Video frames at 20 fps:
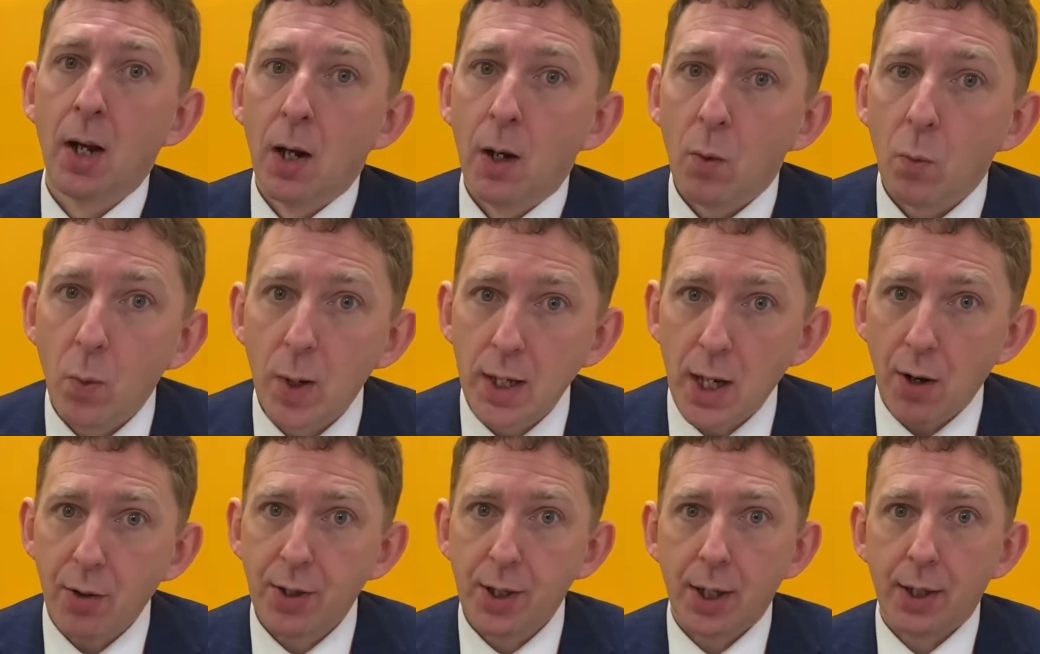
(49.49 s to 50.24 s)
We
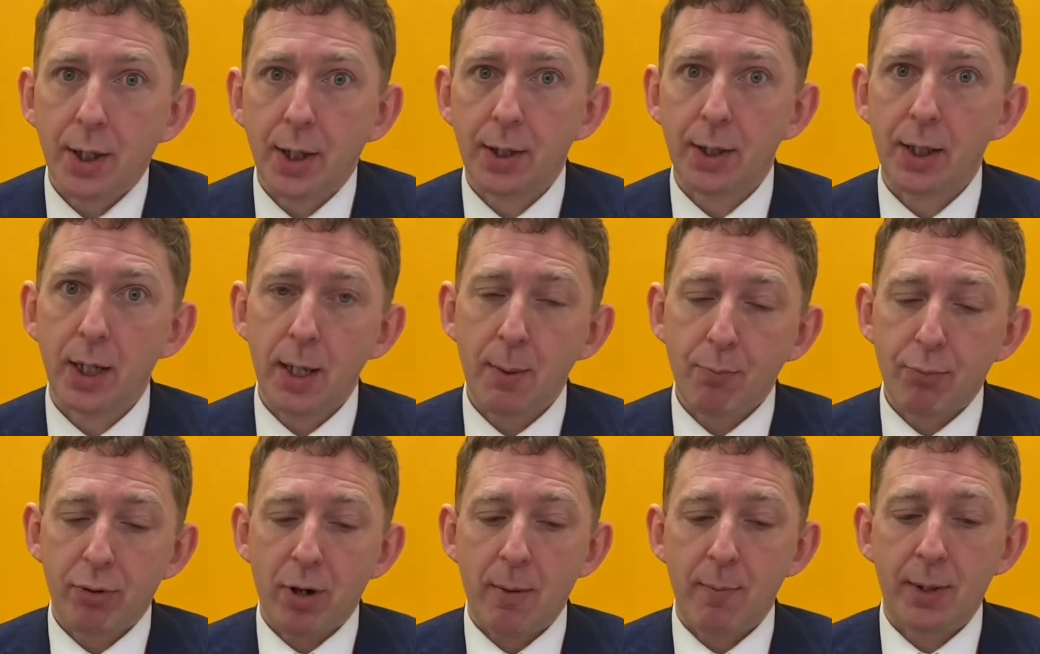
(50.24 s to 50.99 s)
noted that the
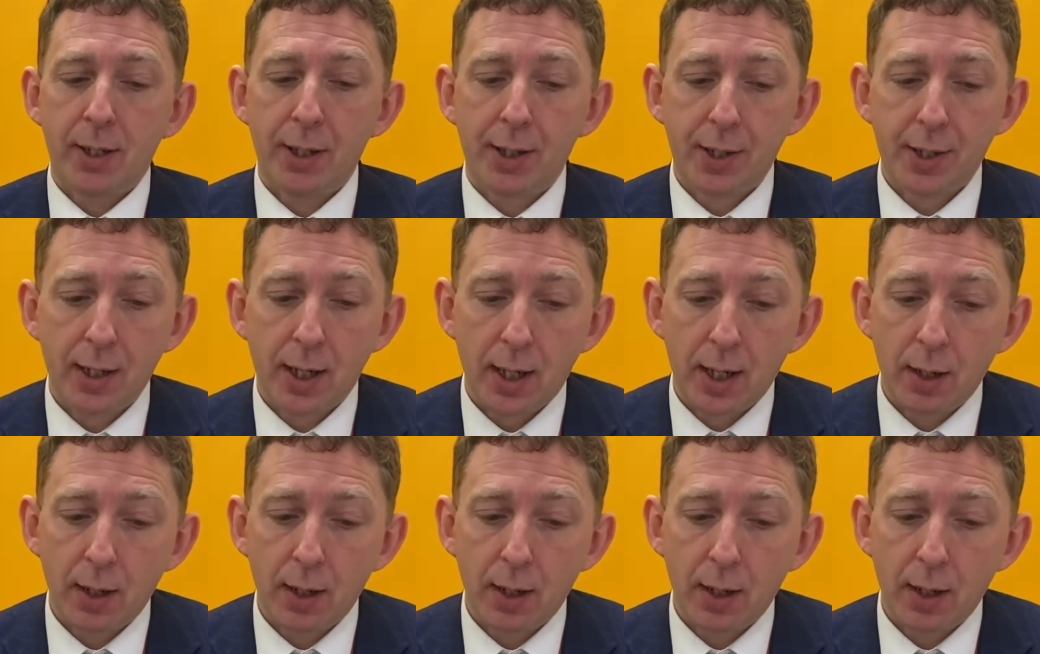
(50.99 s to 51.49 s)
Prime Minister